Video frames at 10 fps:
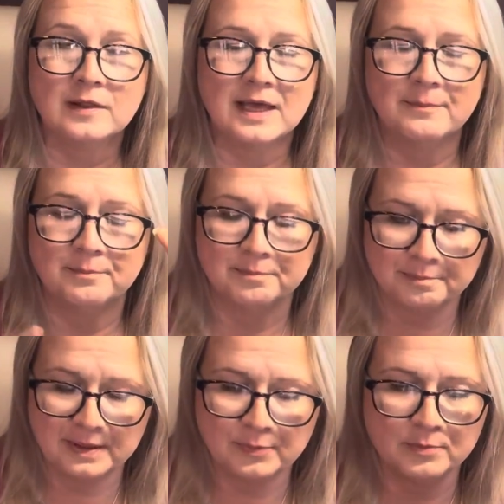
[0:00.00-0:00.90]
that
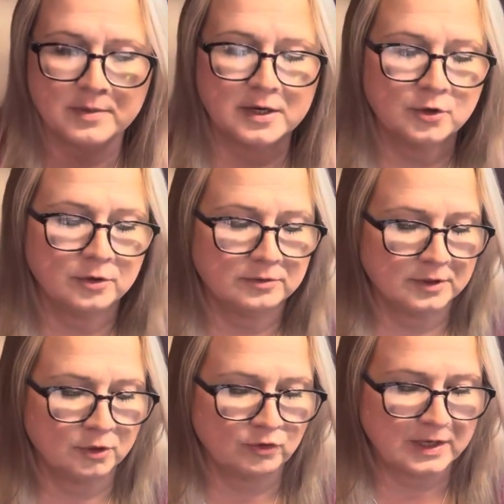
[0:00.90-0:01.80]
people might not
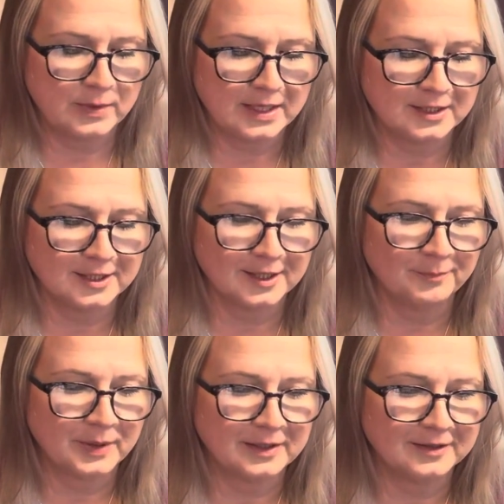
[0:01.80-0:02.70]
agree with,
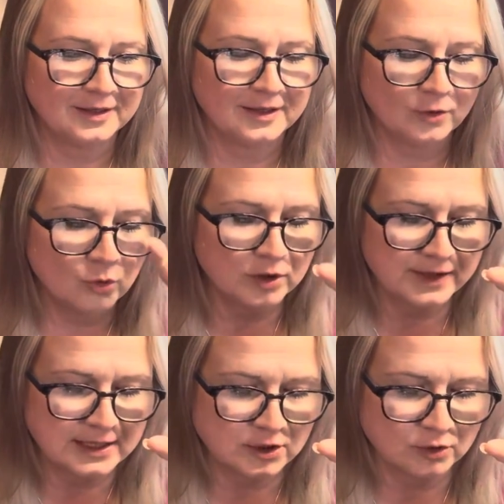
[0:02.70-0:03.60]
but all of
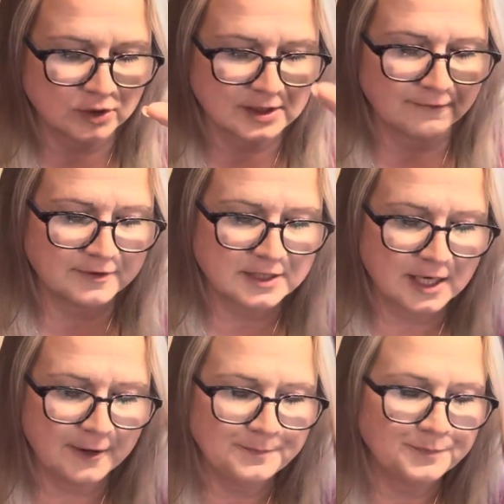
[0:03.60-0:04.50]
that sort of stuff.
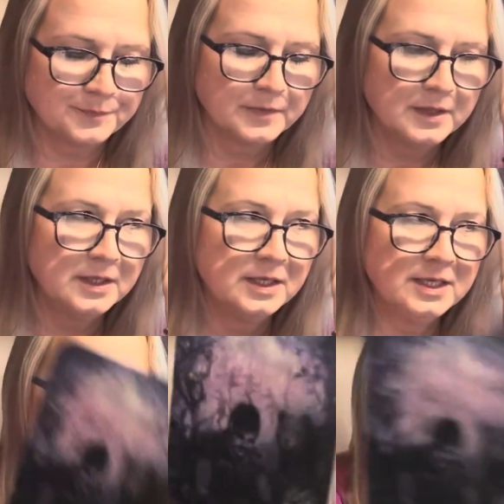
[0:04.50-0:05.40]
So
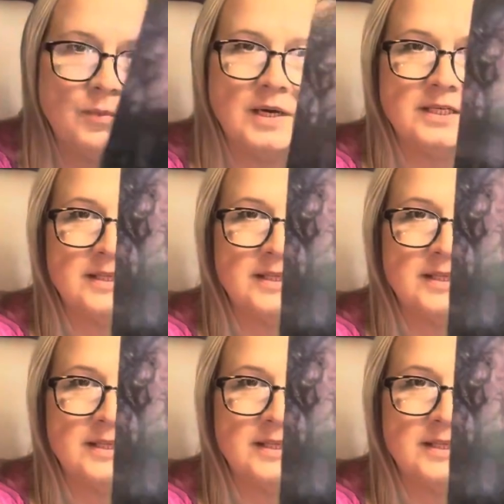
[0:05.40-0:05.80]
it's no wonder